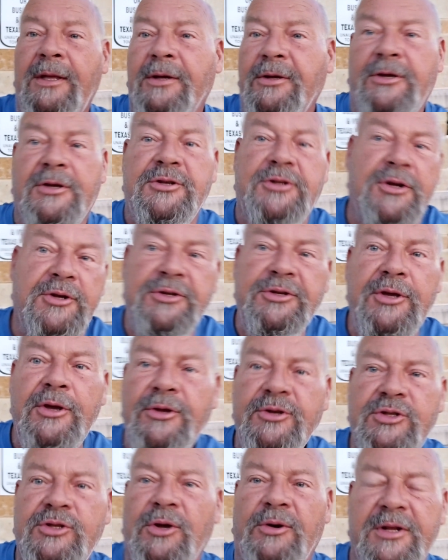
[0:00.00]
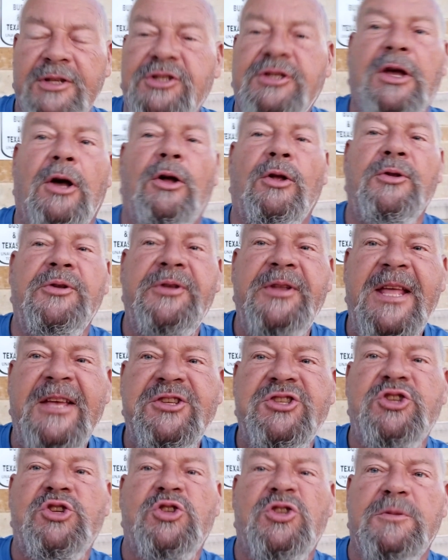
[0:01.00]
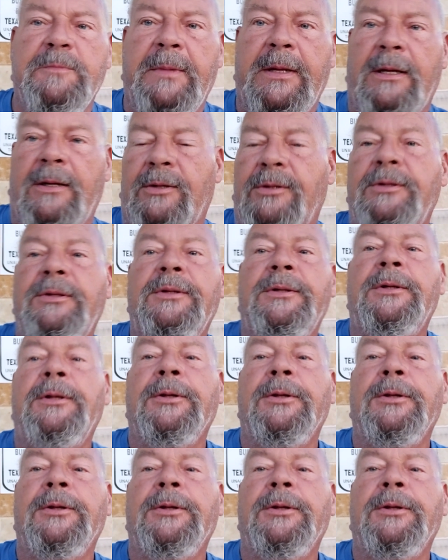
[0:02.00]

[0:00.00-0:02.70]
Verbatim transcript: because you're used to it. It's called nest smell.